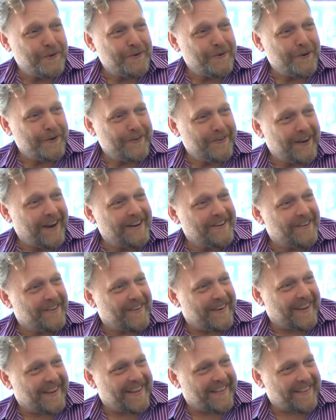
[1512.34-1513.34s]

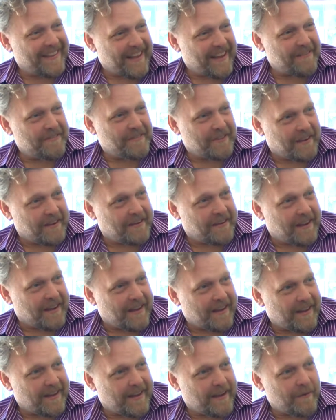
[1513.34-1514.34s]
trajectory. I left
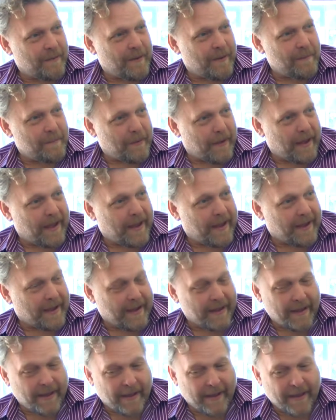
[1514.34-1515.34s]
India, I went
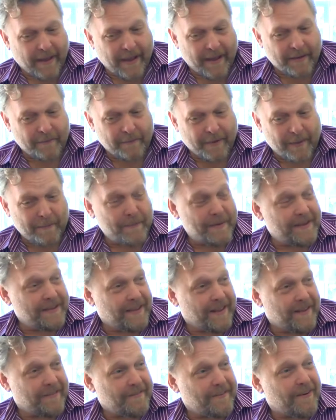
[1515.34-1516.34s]
back. I had my
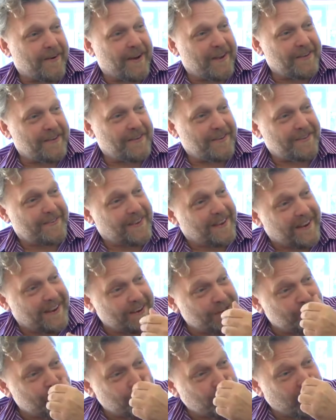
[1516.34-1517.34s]
midlife crisis at
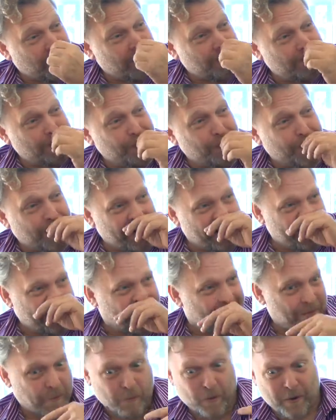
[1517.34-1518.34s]
age twenty-four,
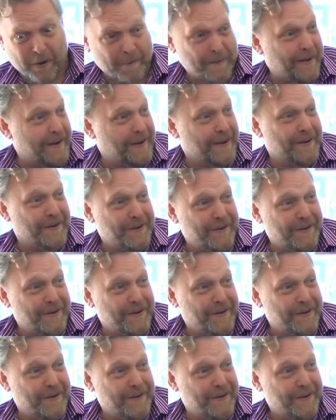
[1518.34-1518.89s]
like what am I gonna